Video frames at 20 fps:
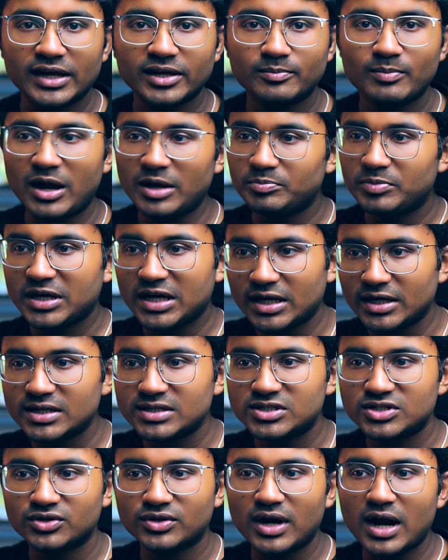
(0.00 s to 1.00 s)
It might be in
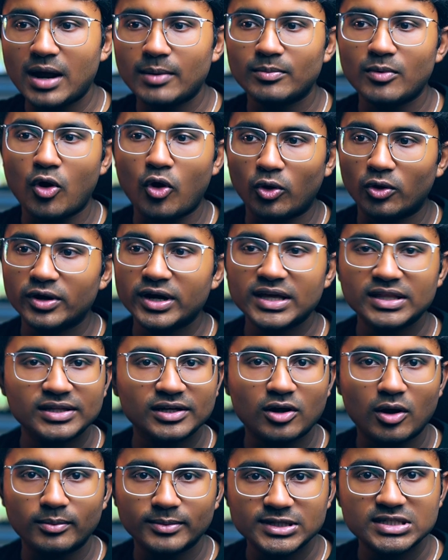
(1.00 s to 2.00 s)
Instagram or in the
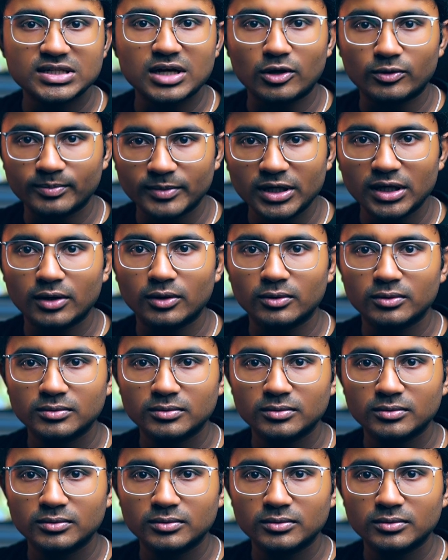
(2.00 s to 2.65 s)
comments down below.